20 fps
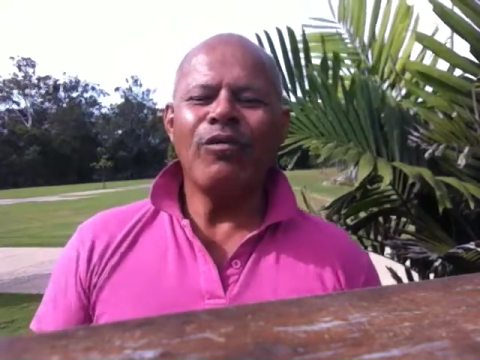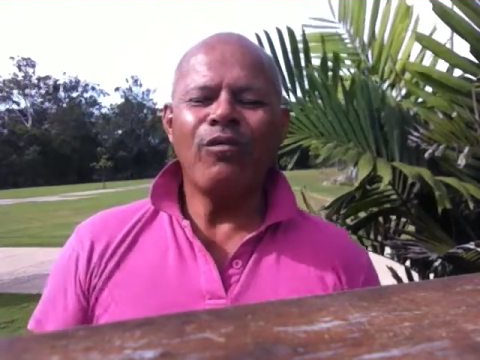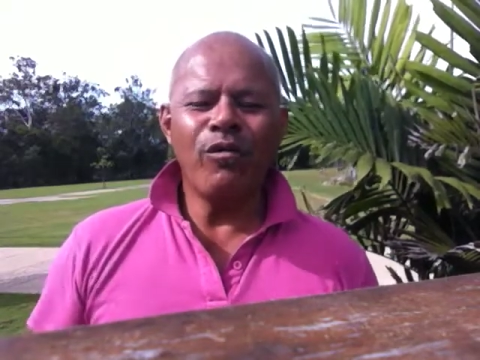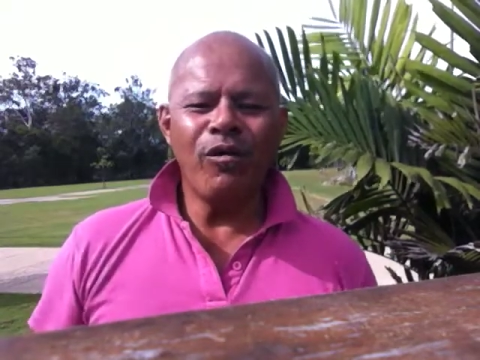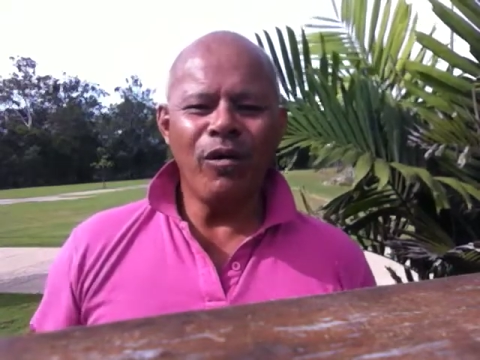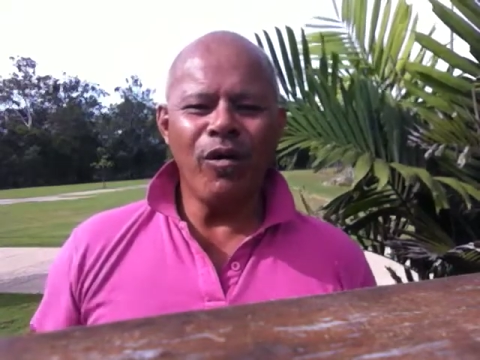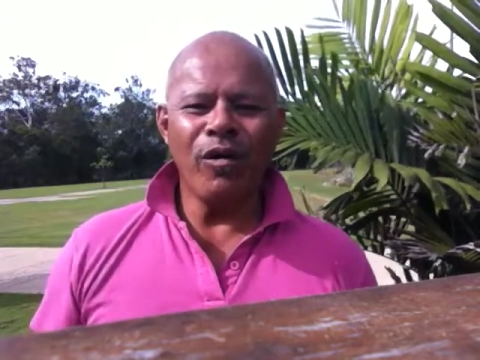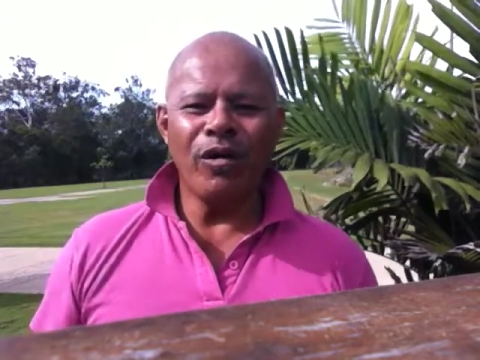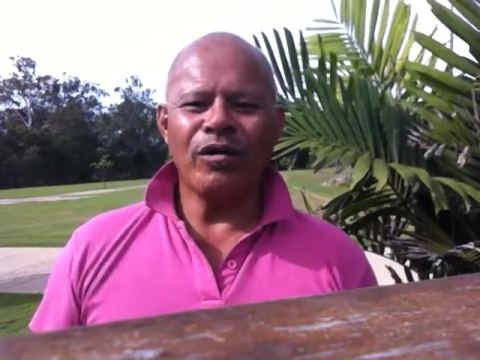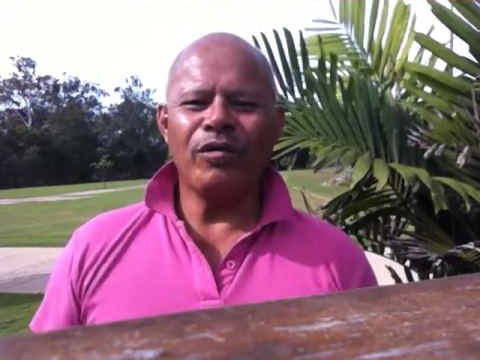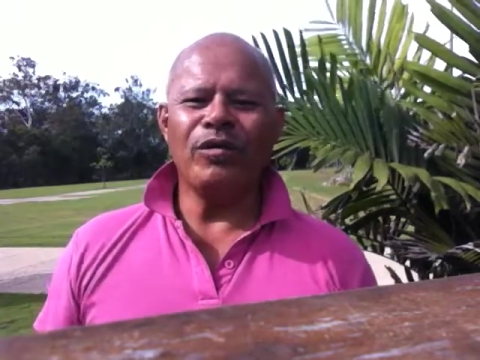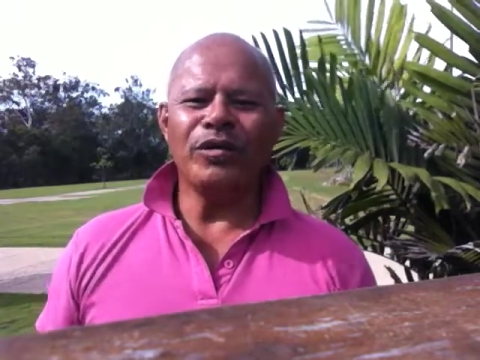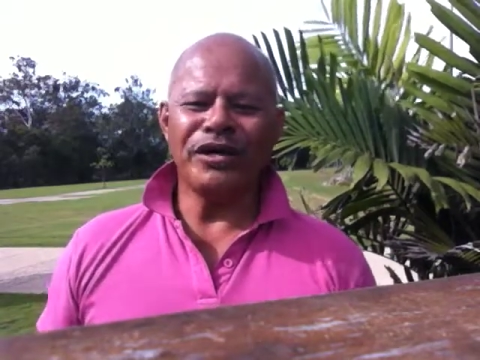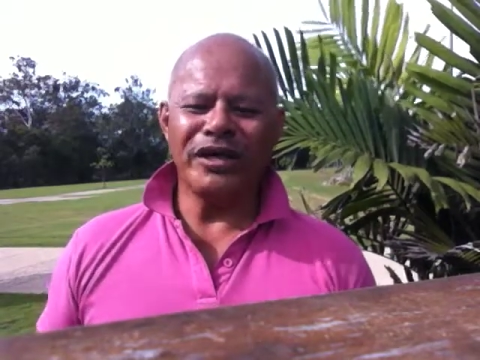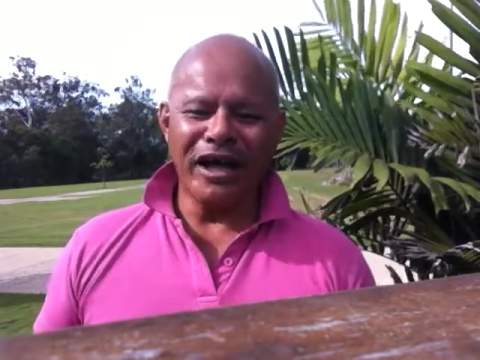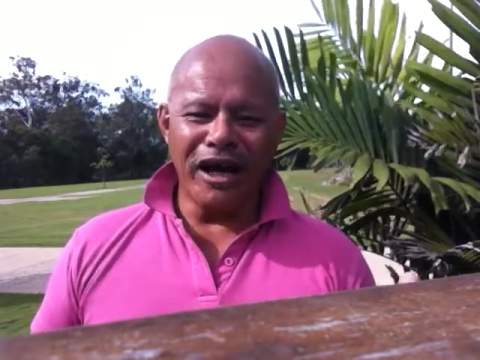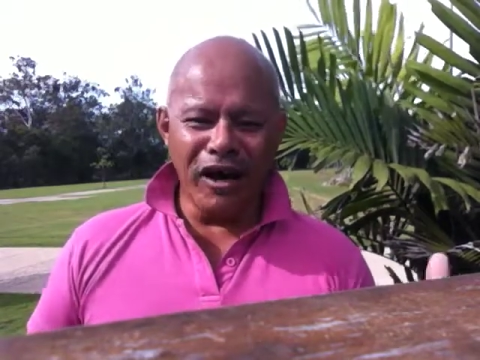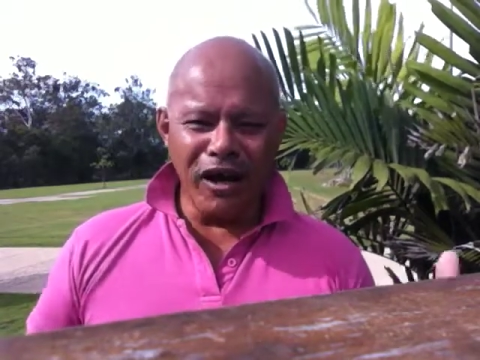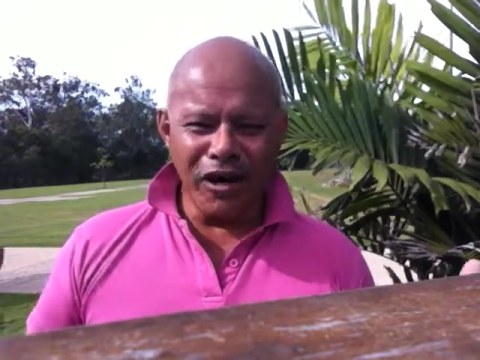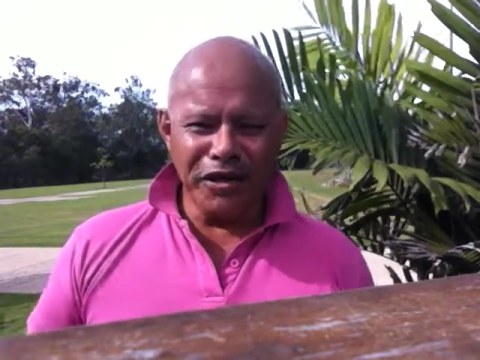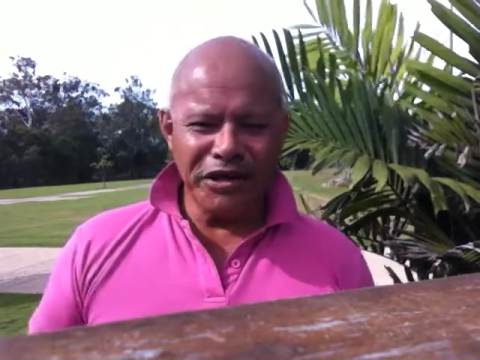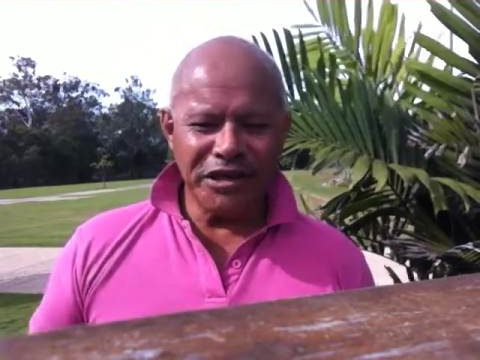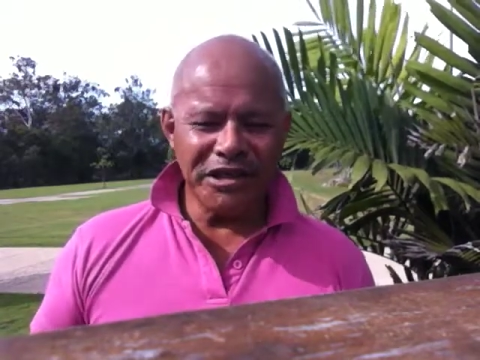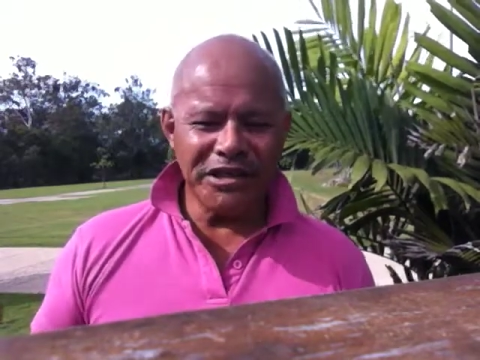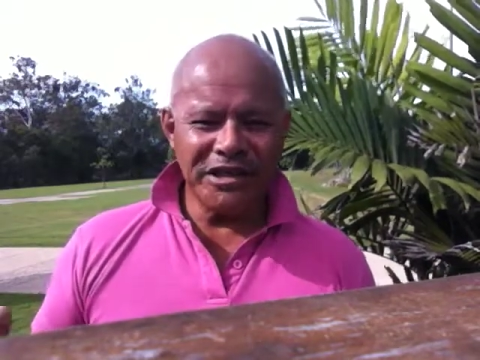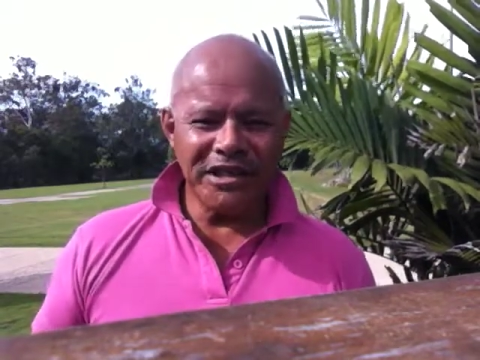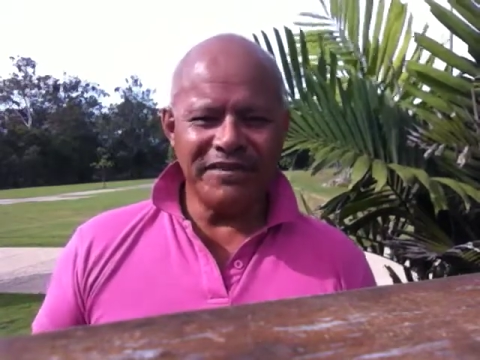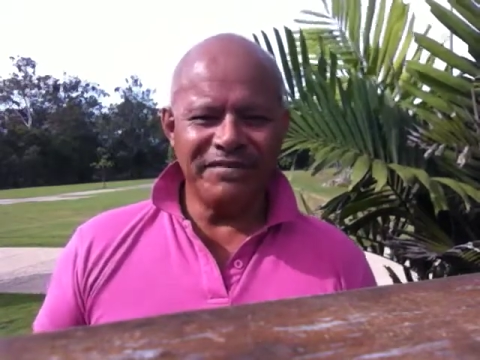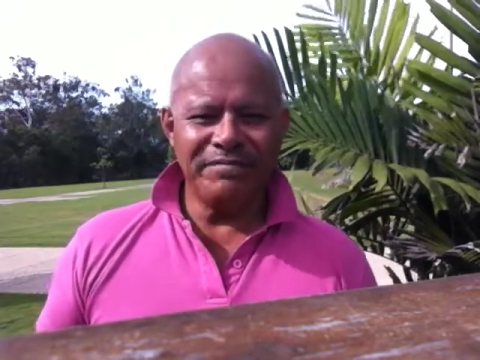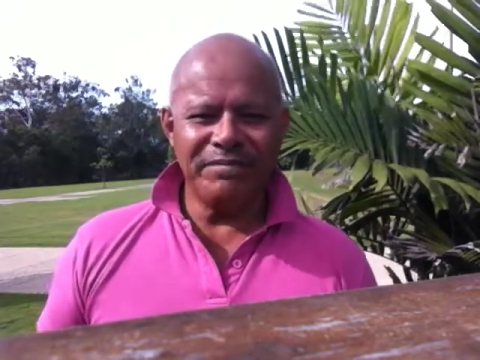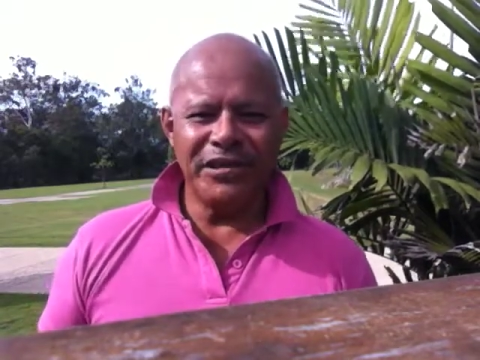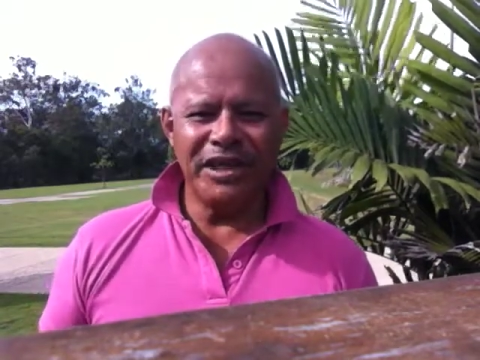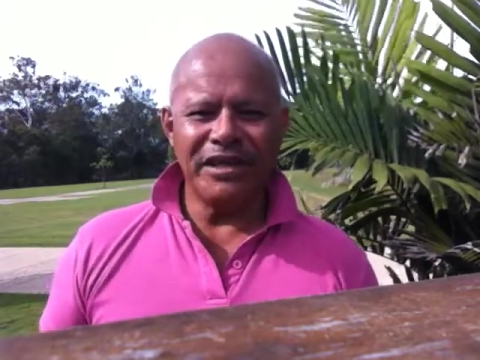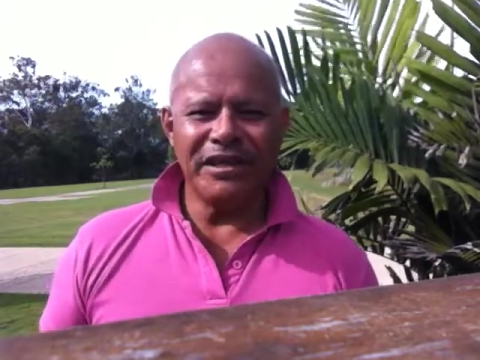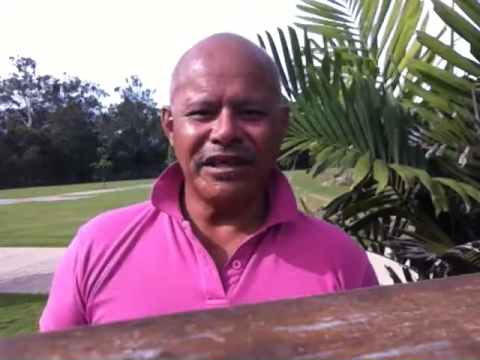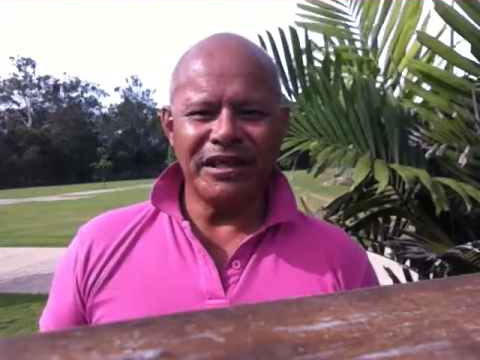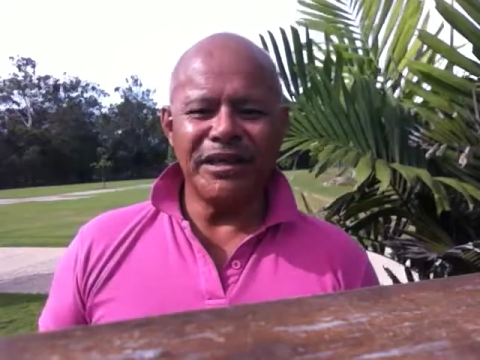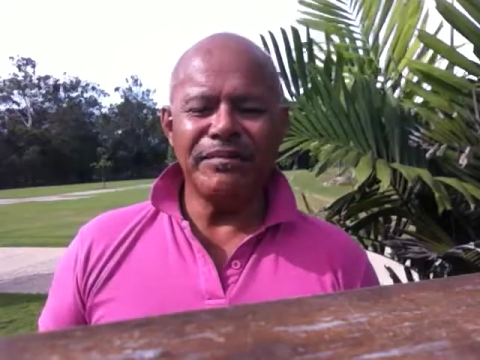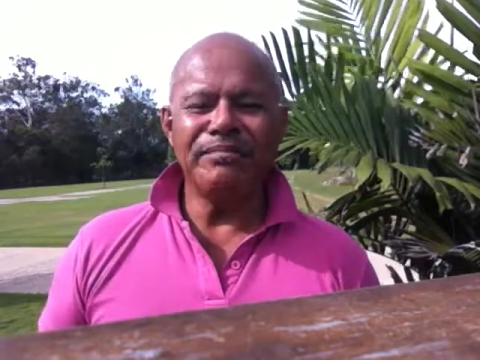walk or you're on your deathbed.